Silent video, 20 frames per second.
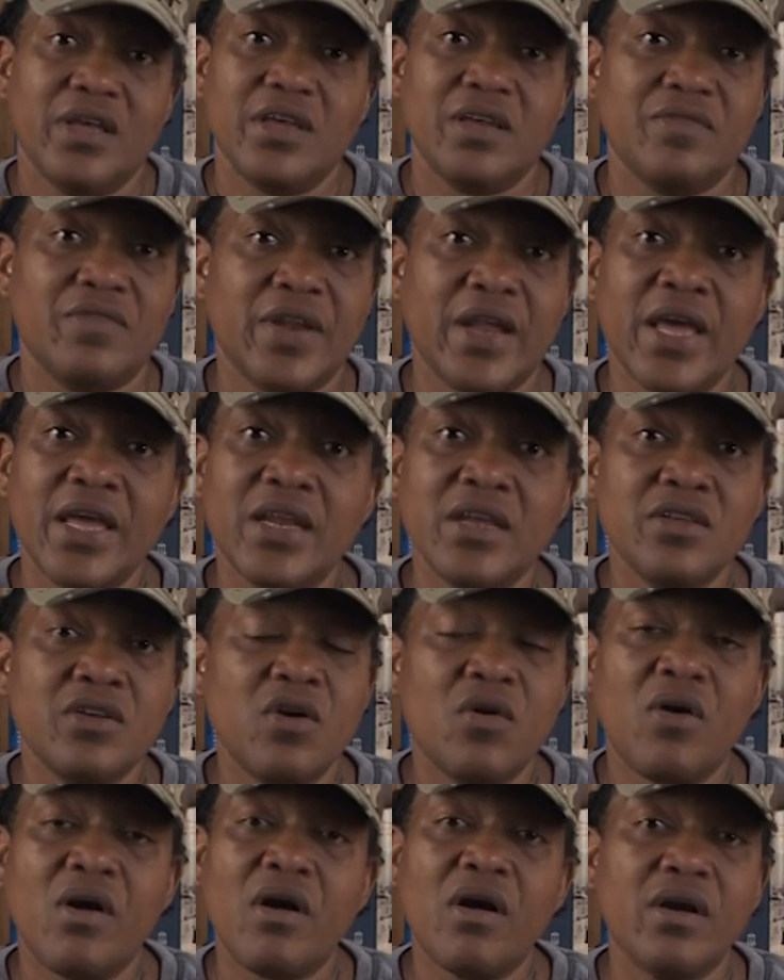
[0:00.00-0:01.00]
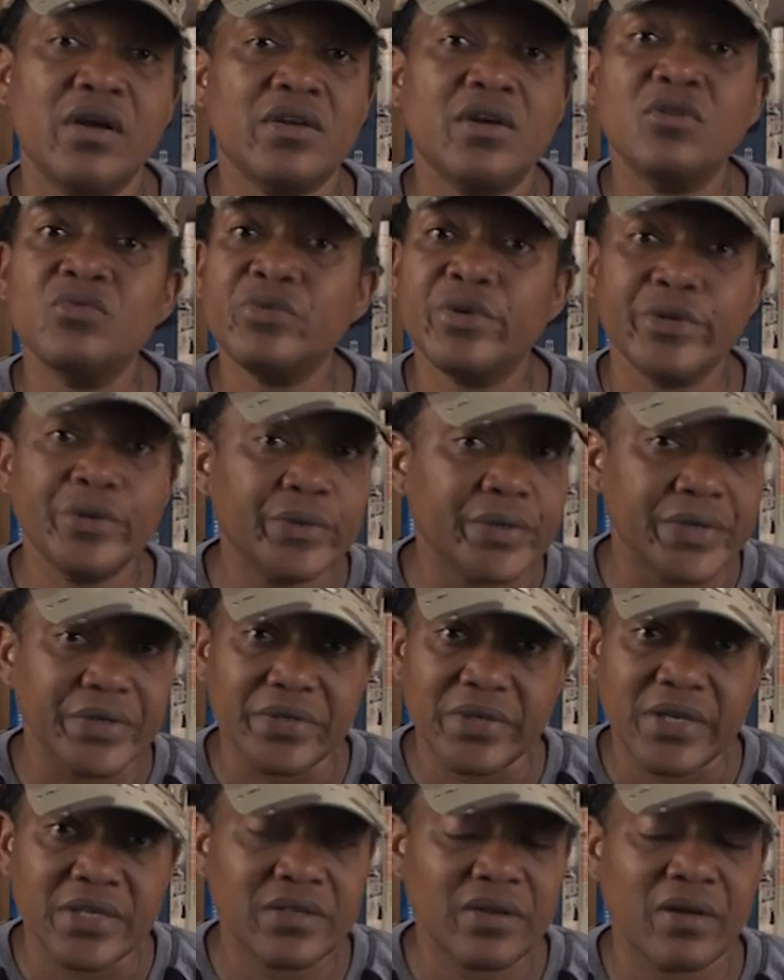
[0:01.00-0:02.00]
if it ain't in your heart, don't do it.
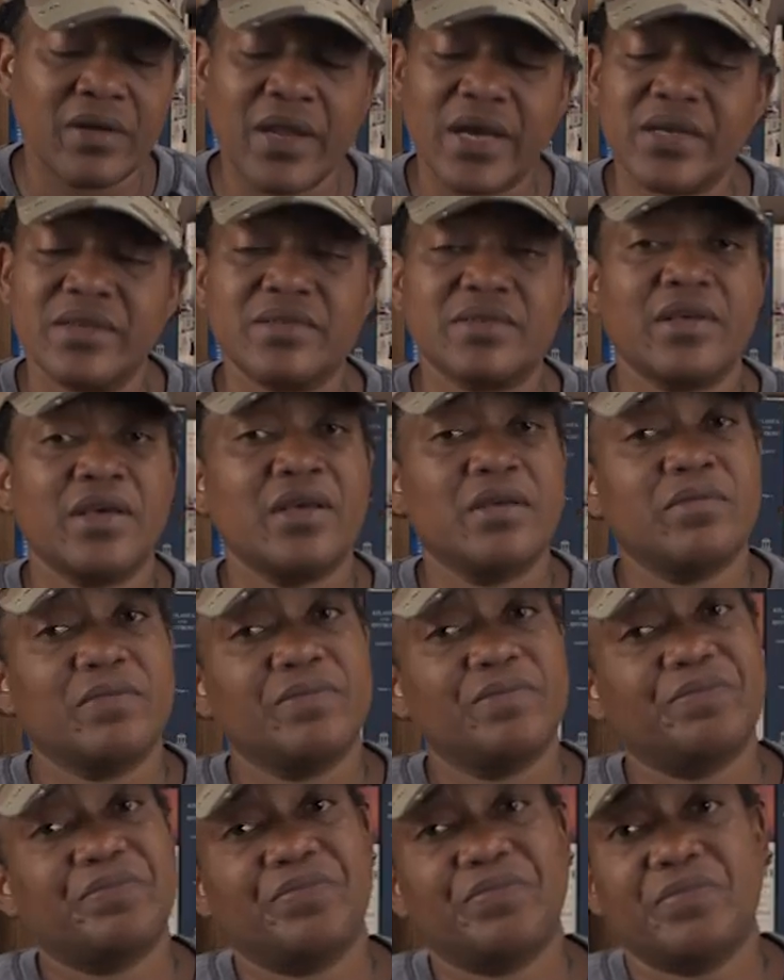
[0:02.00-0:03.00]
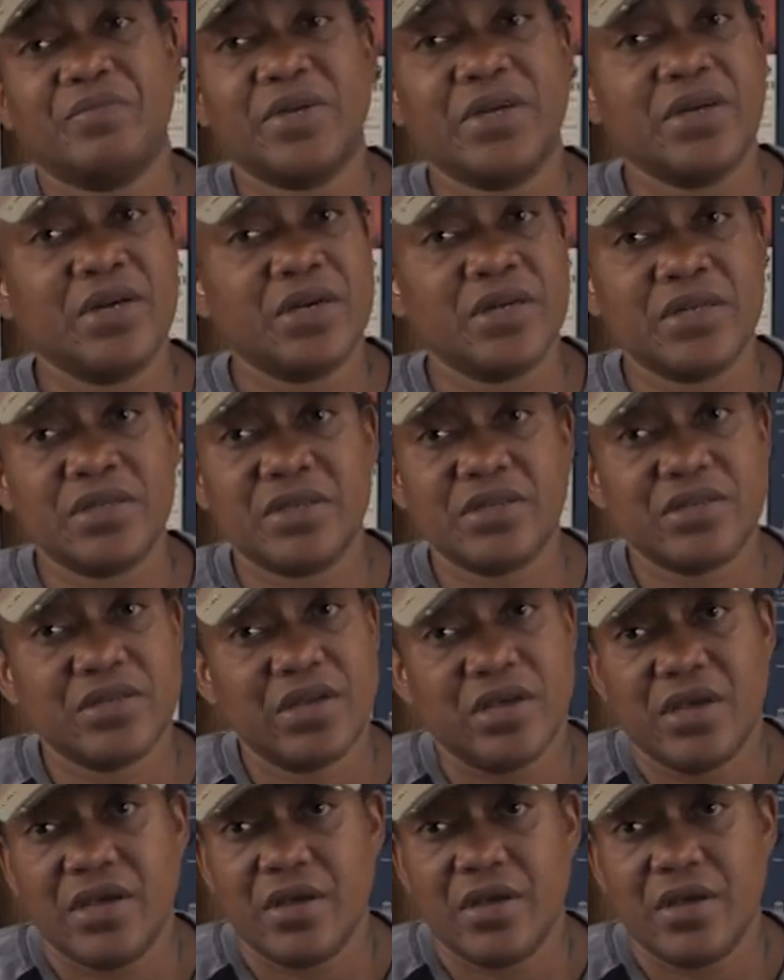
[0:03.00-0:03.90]
That's all I can say. Because,